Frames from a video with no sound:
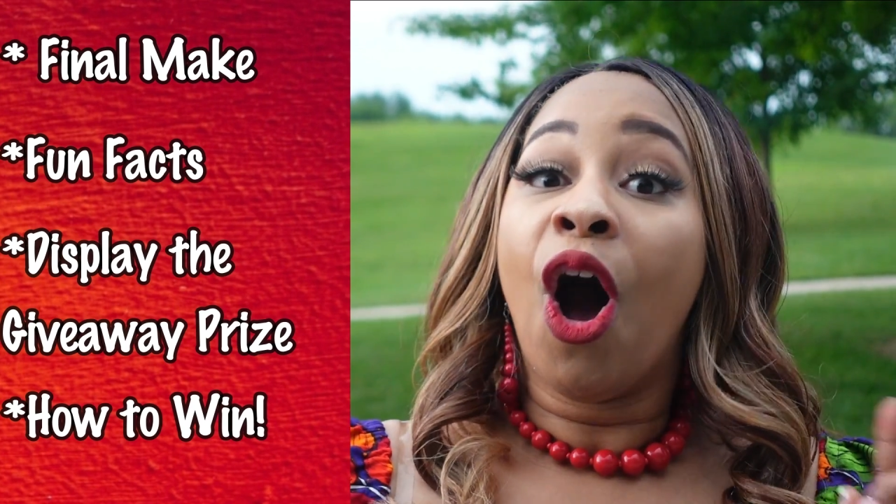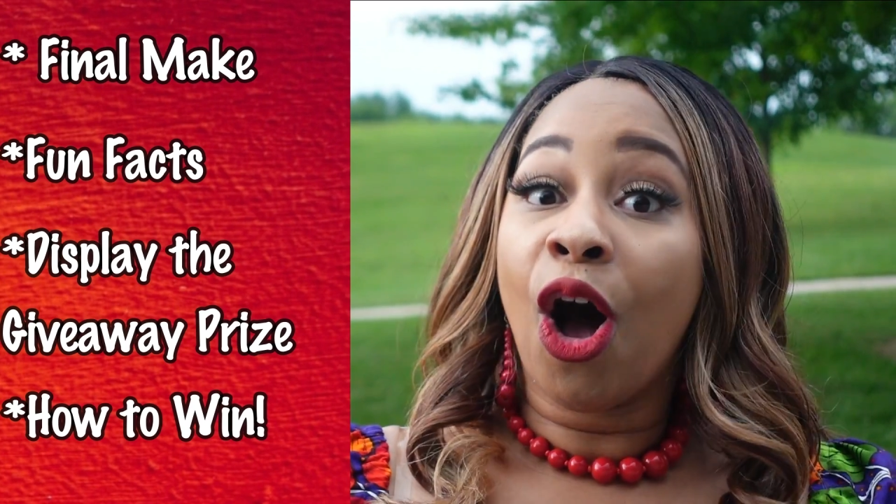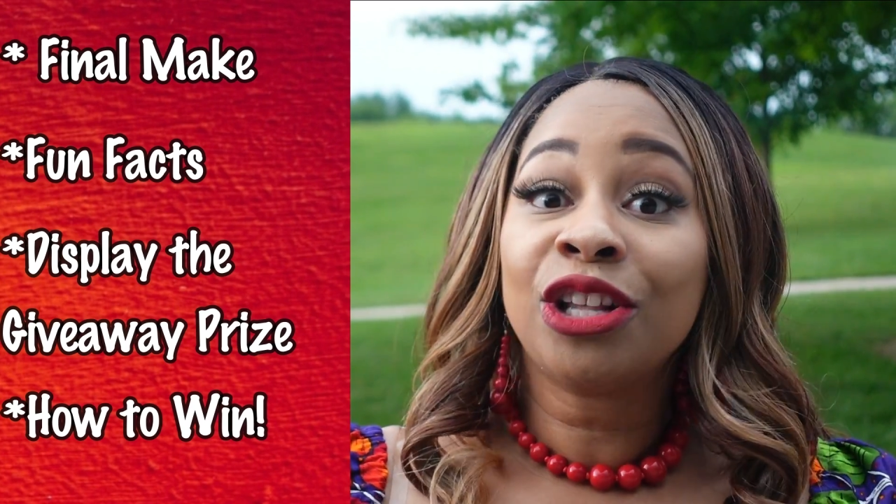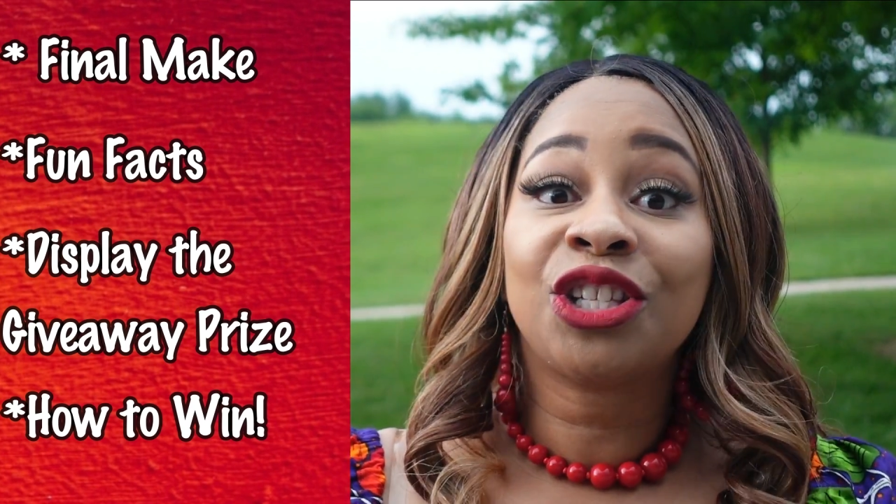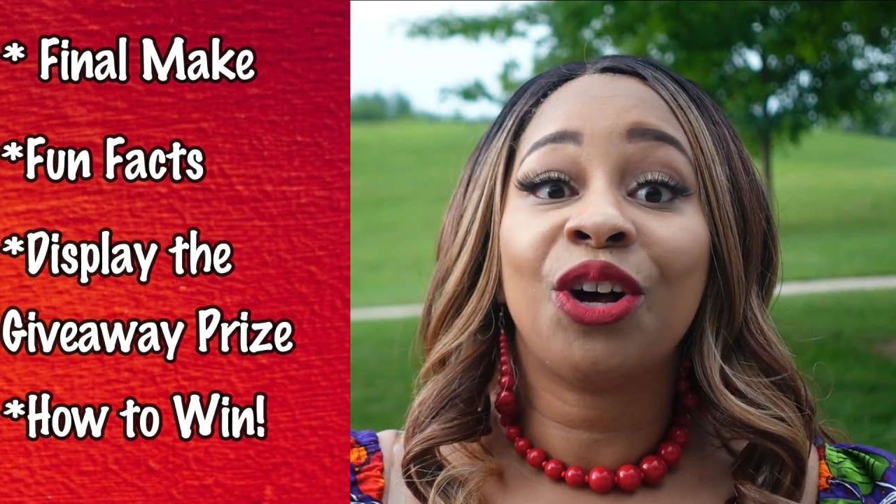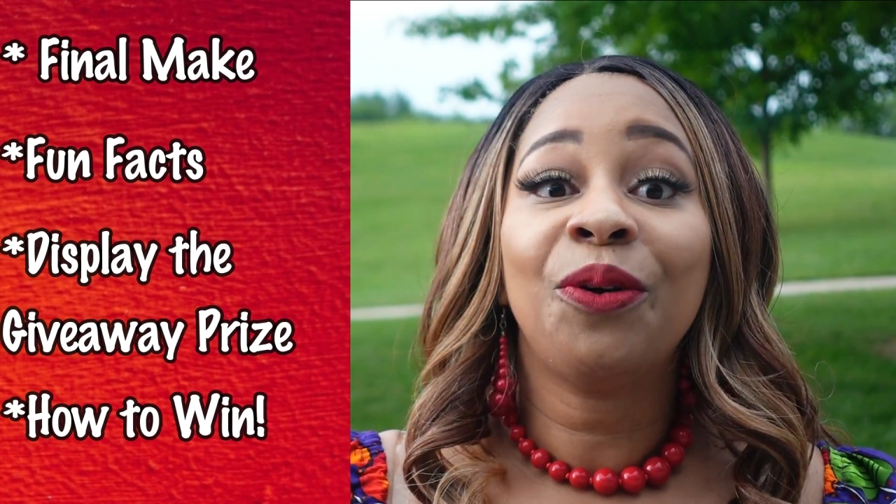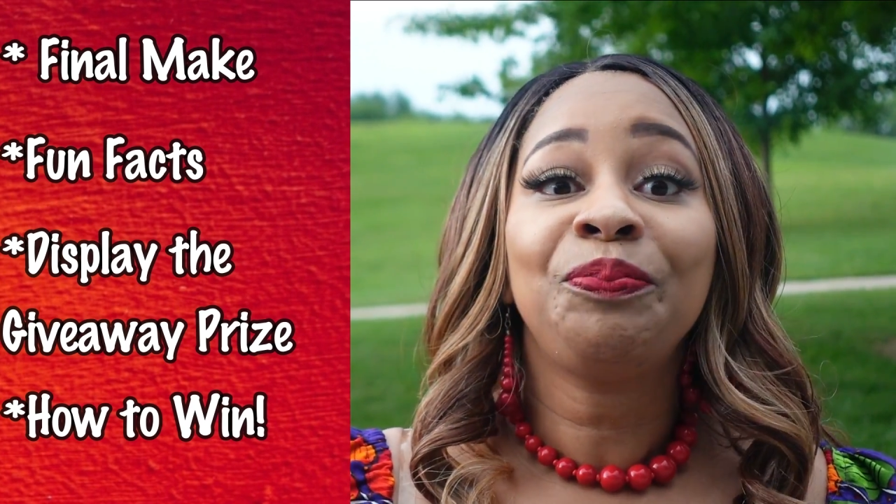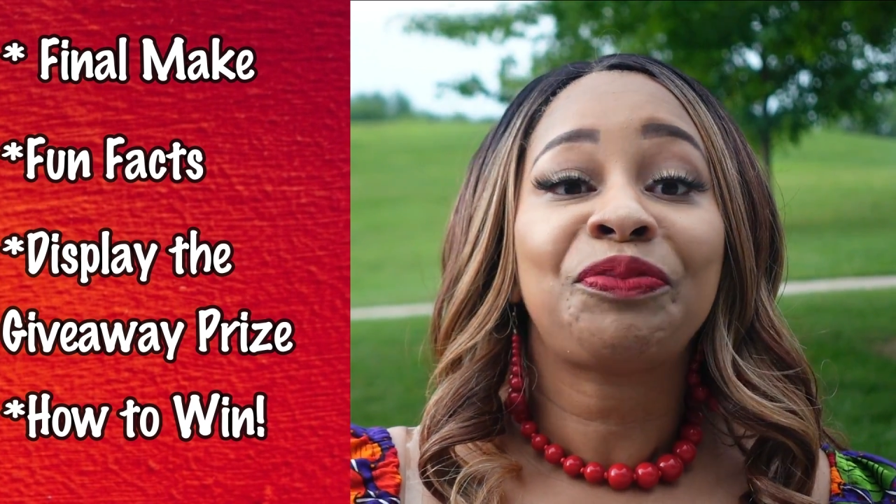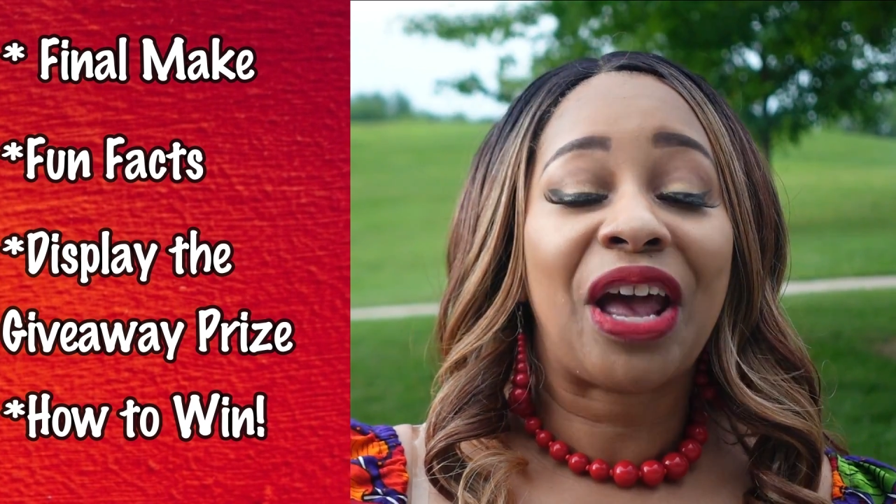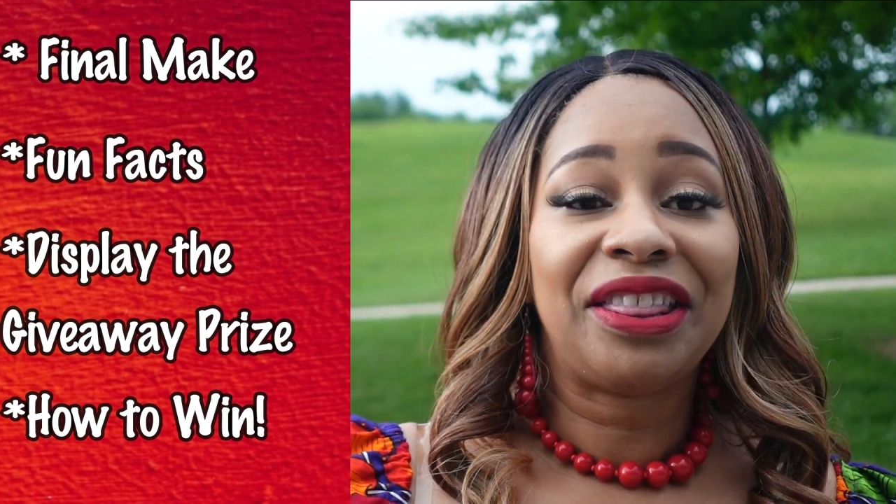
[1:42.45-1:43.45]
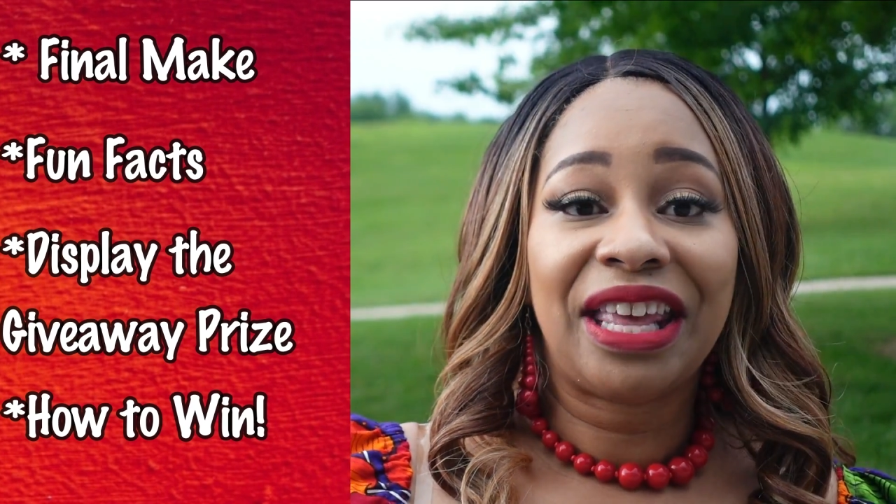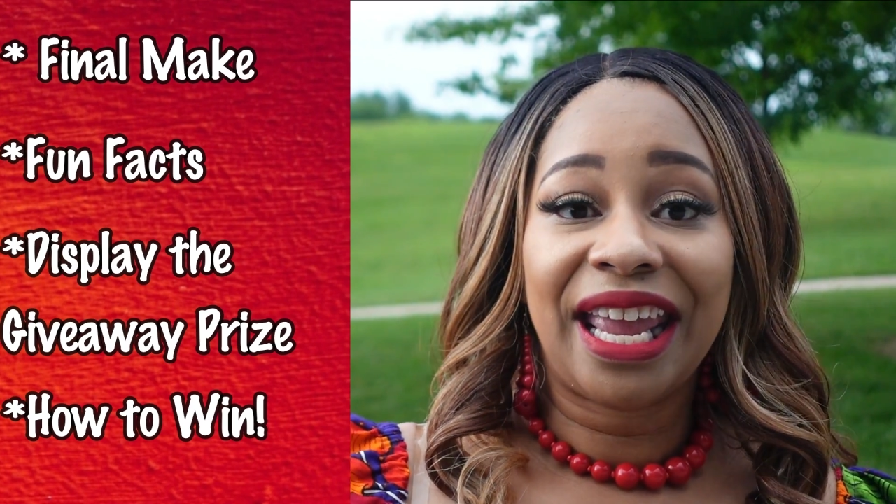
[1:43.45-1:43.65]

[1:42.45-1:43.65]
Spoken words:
Also, at the